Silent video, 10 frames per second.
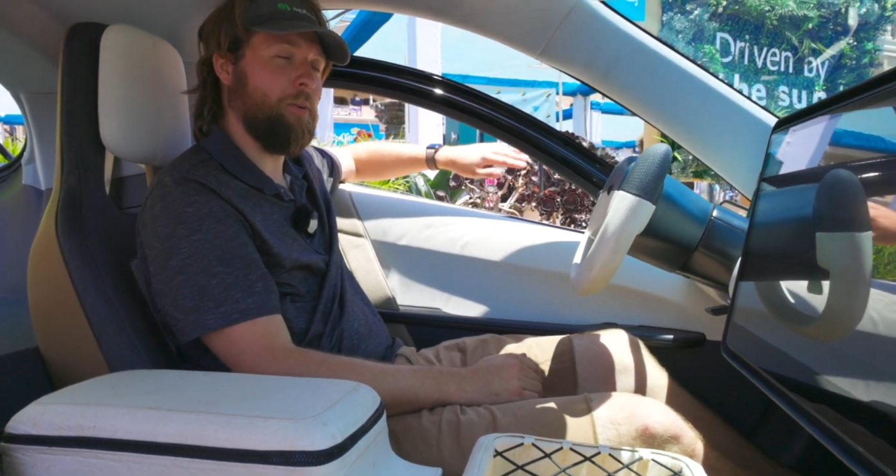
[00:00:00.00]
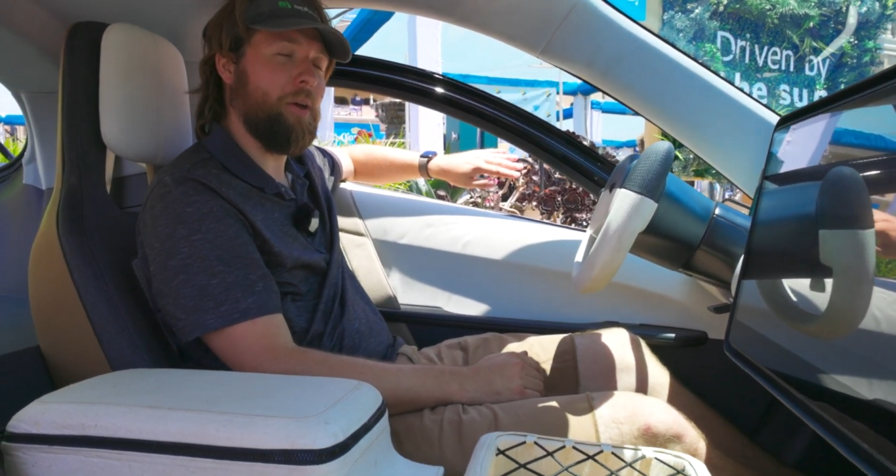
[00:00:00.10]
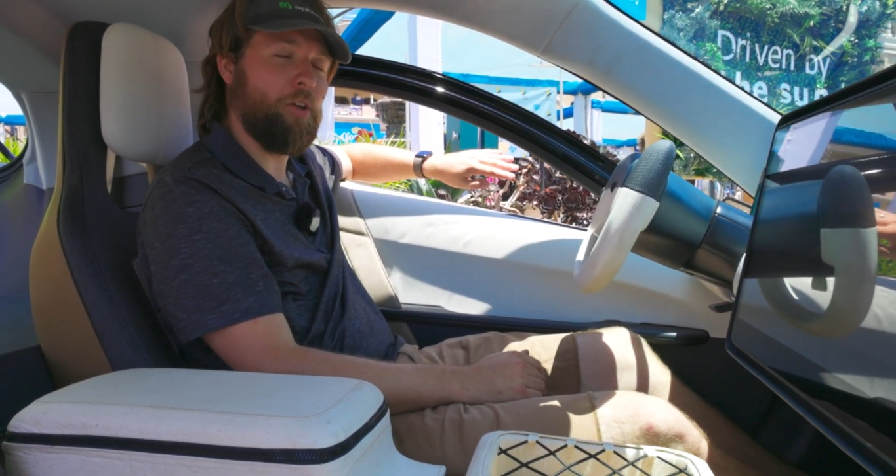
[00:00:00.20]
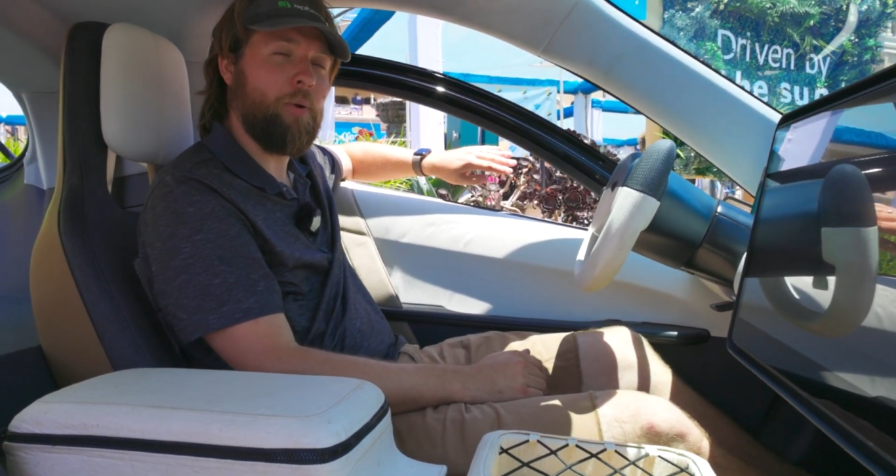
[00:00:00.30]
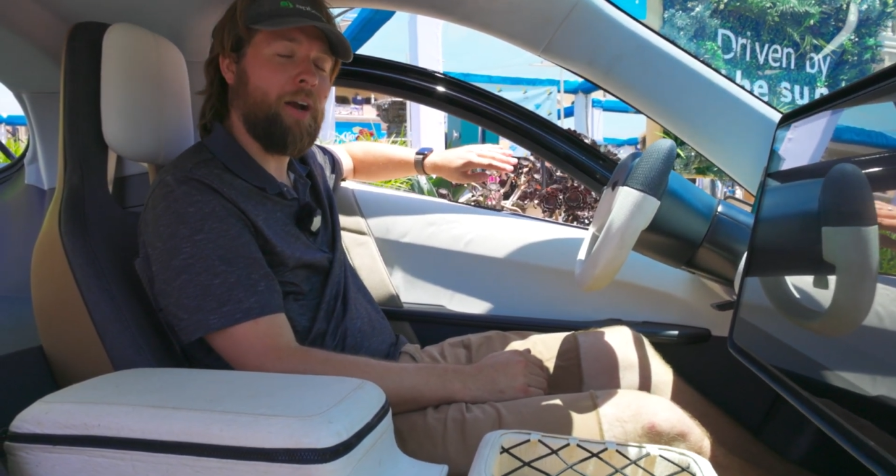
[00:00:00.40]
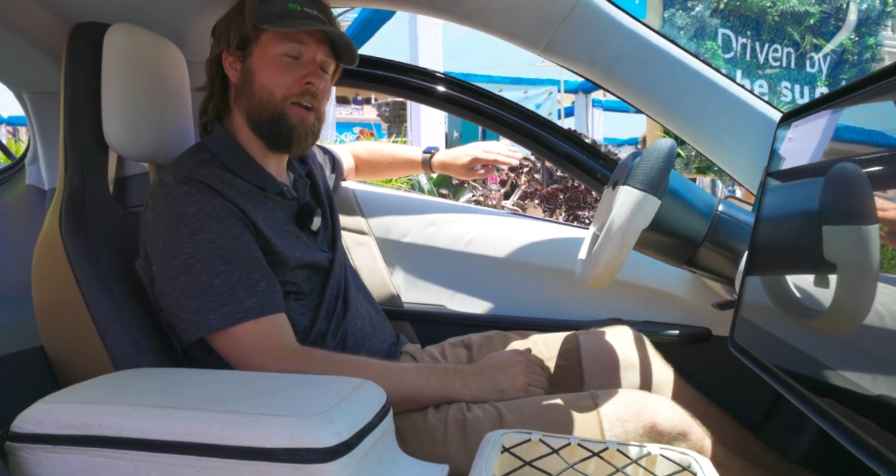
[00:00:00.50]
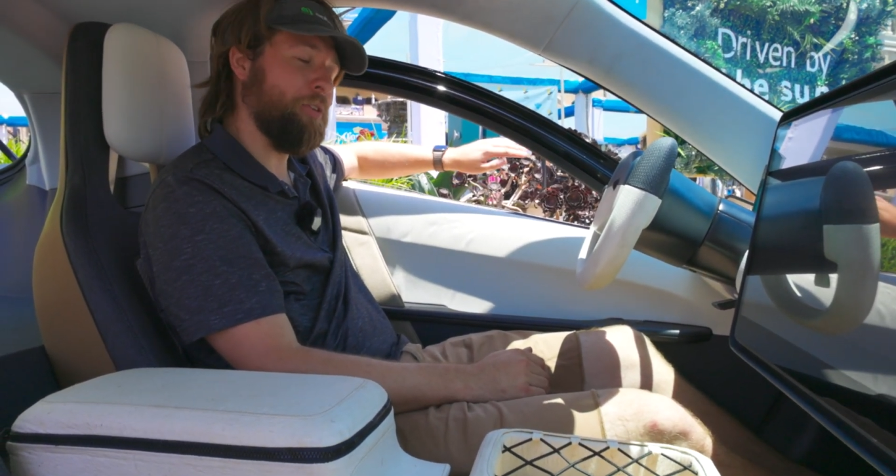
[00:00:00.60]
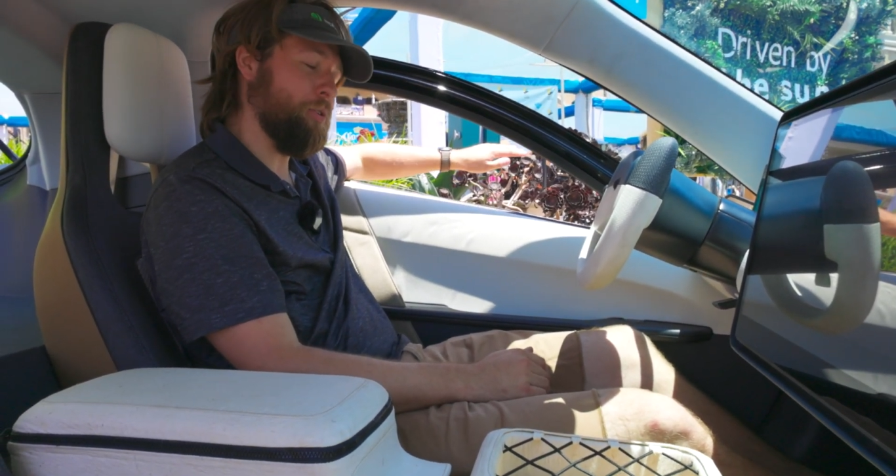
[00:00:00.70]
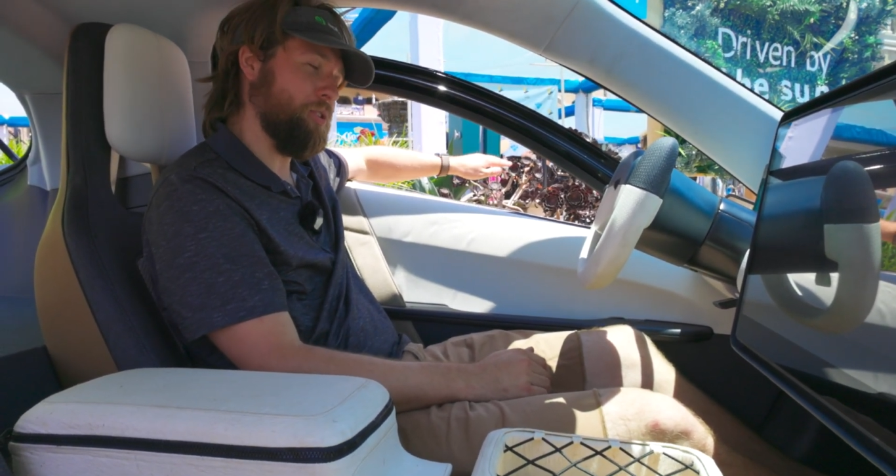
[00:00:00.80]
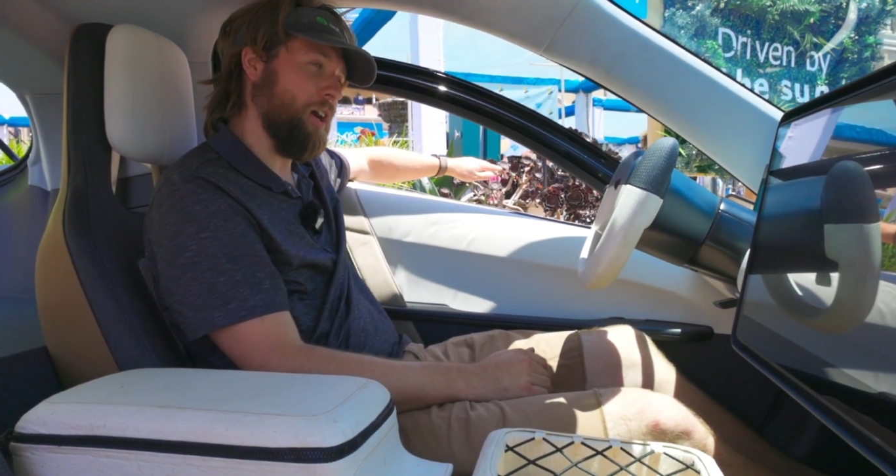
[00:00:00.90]
whether you want to go
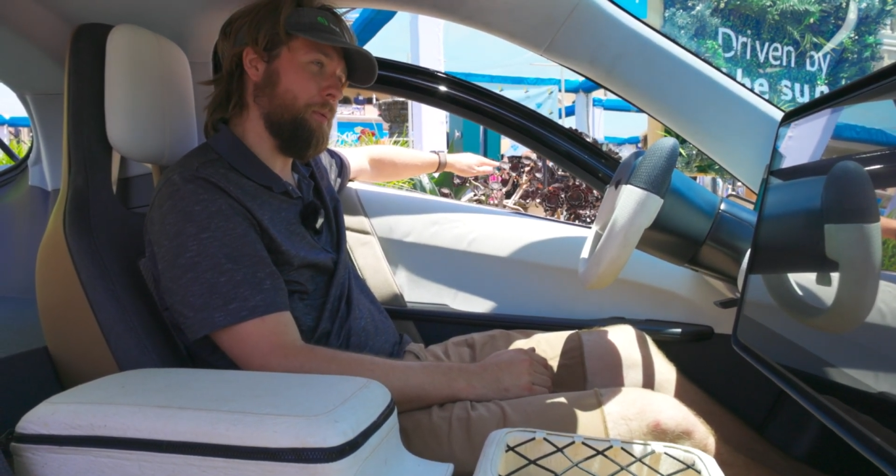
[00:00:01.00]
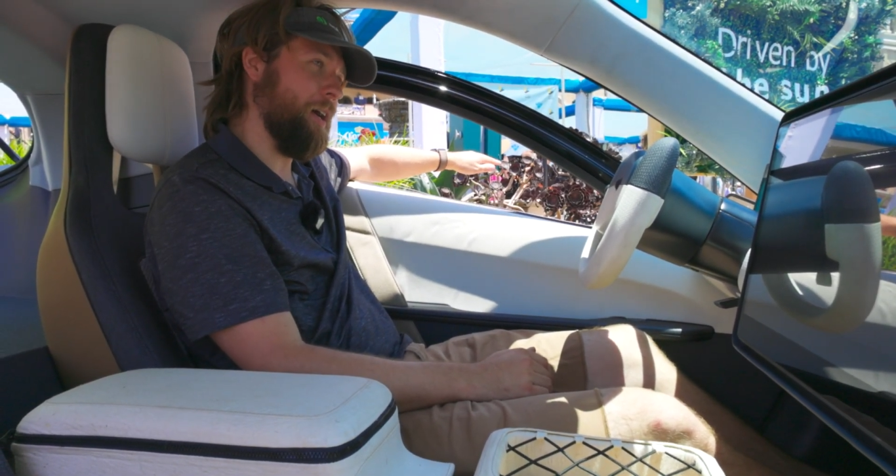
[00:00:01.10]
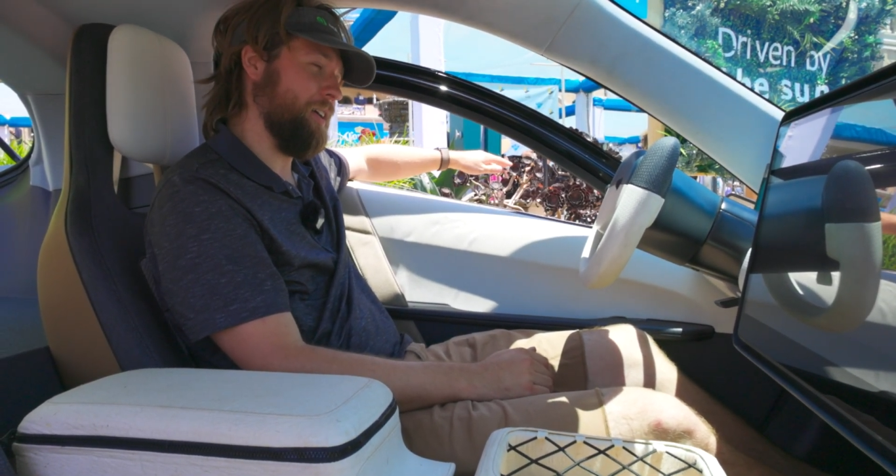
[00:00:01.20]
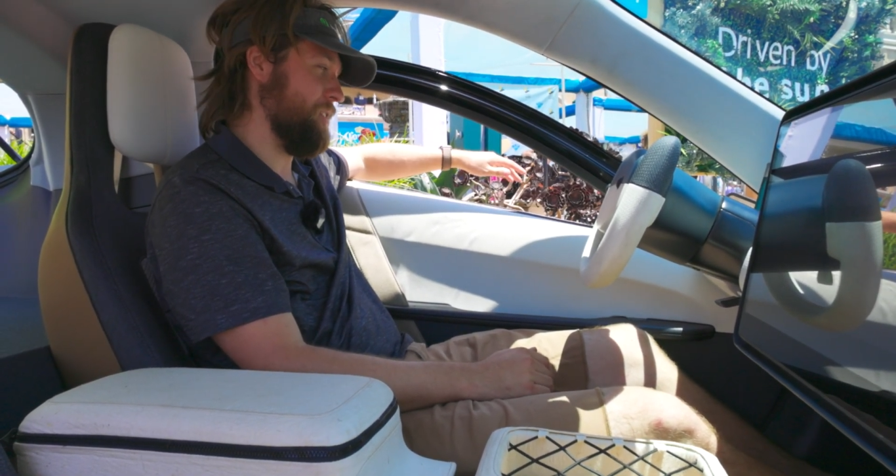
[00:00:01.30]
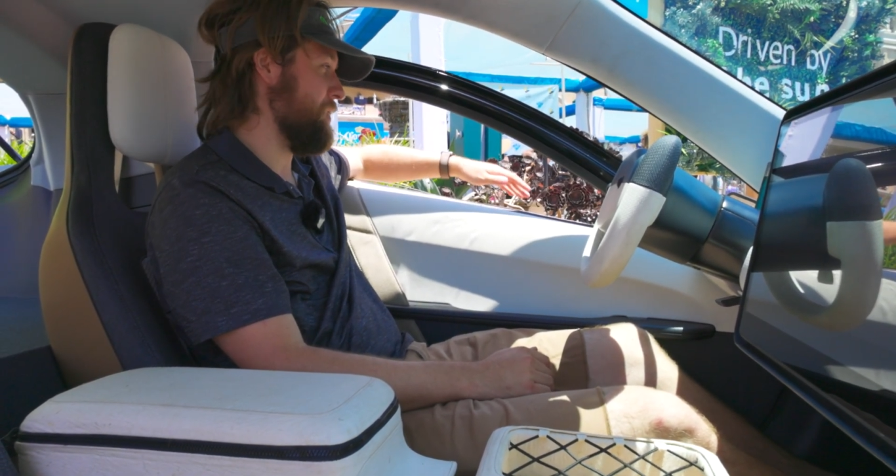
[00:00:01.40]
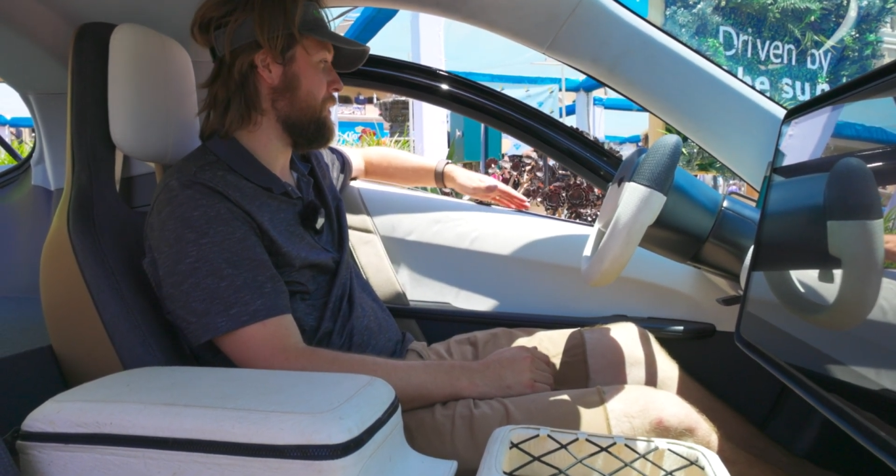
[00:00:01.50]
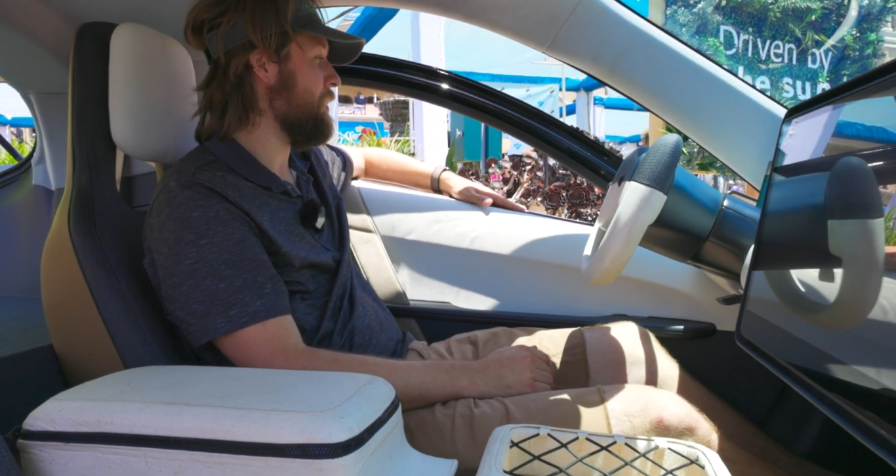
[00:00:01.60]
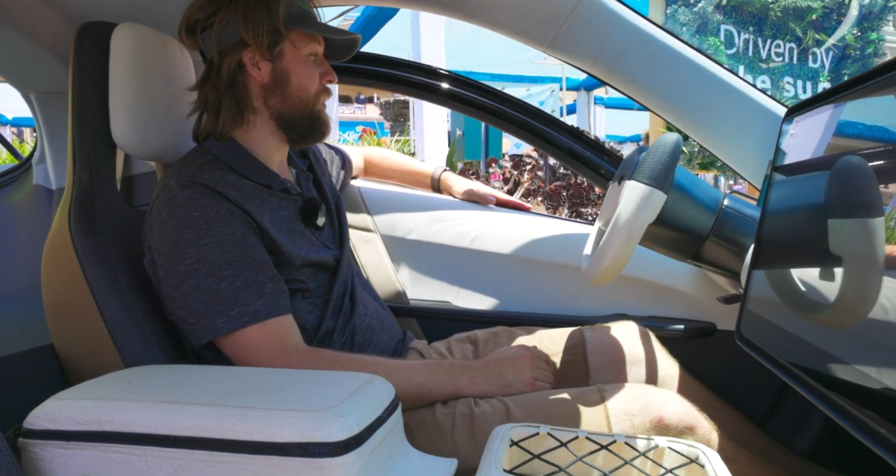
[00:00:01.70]
through Starbucks